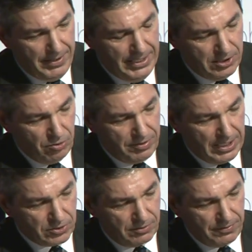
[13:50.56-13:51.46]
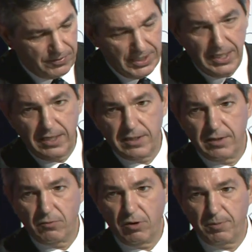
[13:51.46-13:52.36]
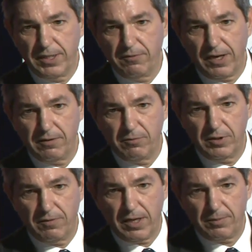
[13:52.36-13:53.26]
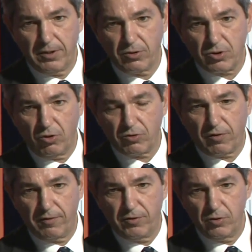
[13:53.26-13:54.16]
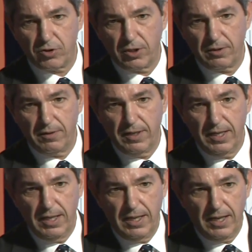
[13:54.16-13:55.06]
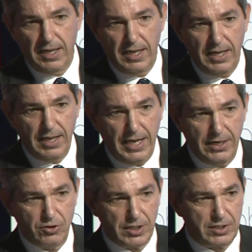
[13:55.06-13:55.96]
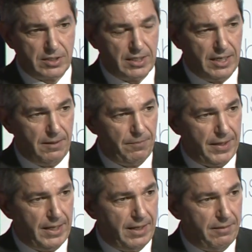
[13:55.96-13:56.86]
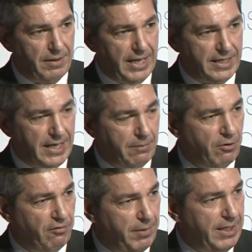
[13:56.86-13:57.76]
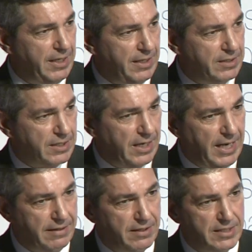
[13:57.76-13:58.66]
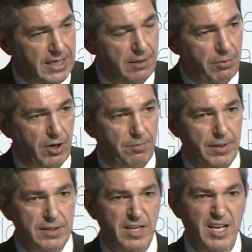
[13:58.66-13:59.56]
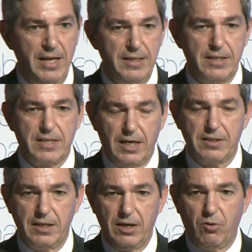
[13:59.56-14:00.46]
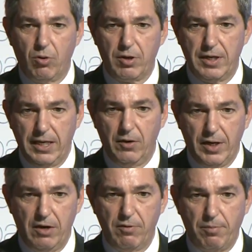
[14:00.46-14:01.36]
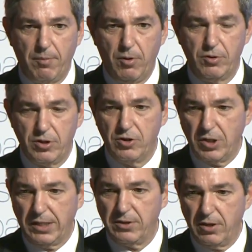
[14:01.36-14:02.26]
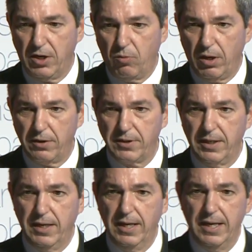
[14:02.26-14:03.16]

in two thousand fifteen, we'll be develop developing those goals for the future. Uh, I just um, uh, had a number of meetings uh, at the State Department discussing and coordinating on how we promote gender equality.